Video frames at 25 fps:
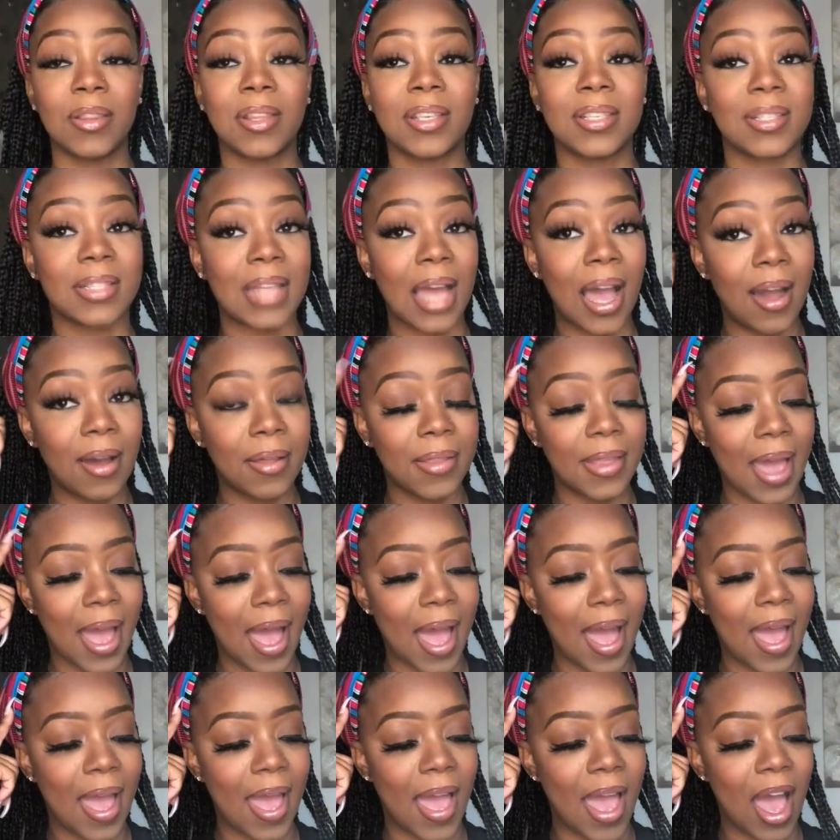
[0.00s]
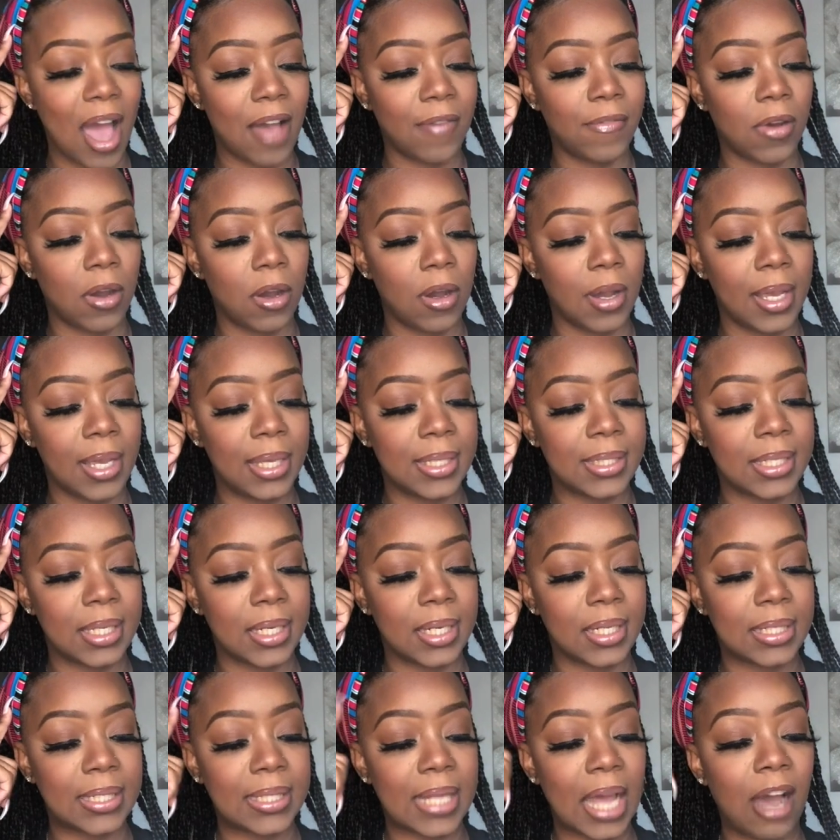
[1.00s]
So the style that I have on is in
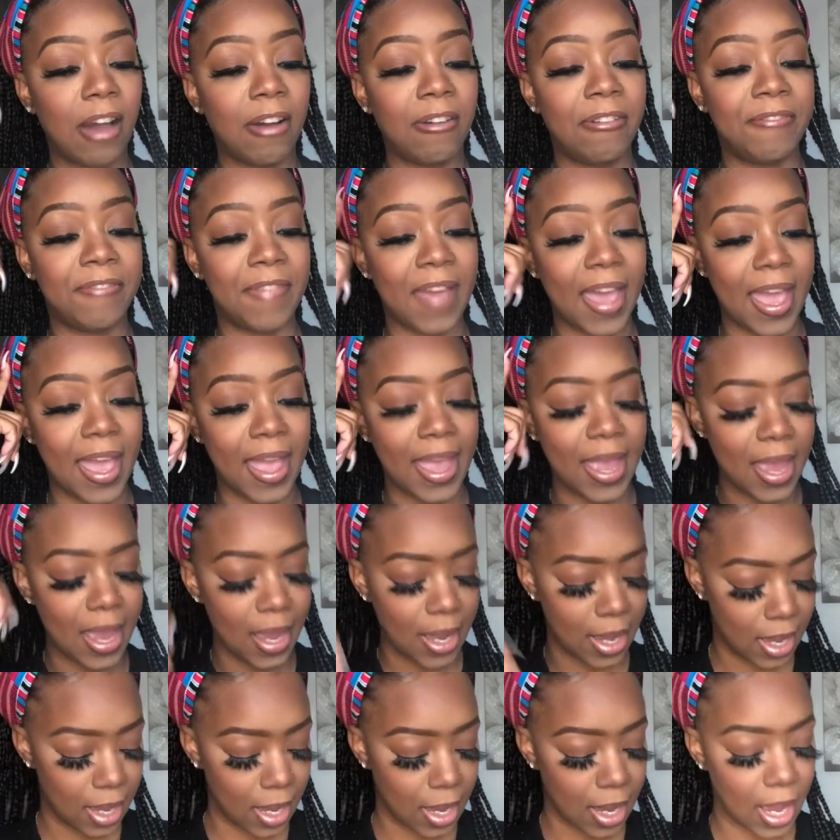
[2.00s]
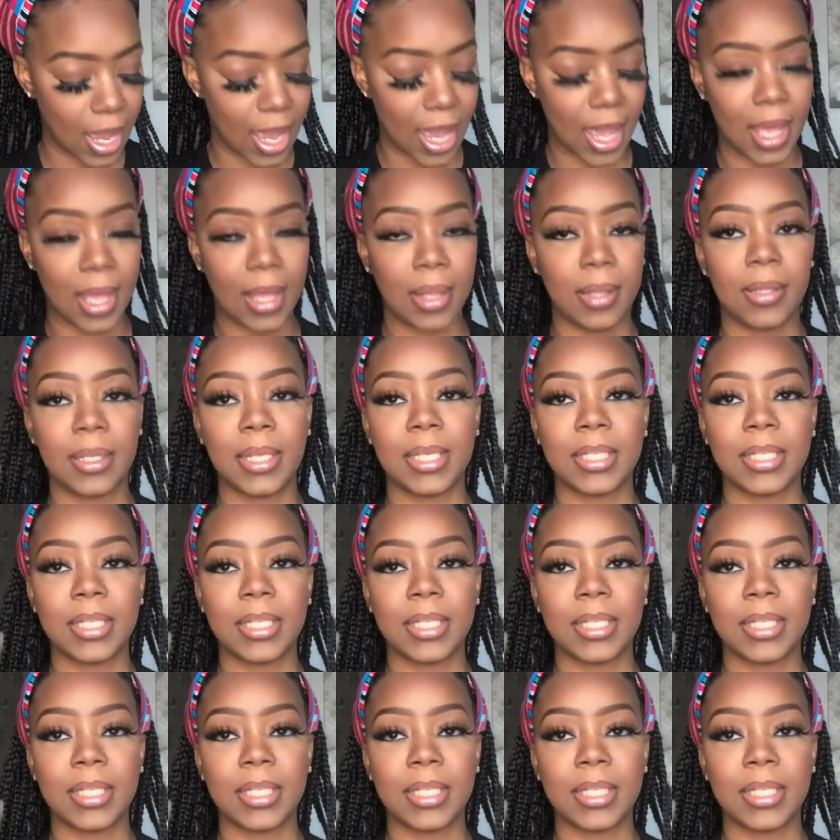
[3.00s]
the style Faye and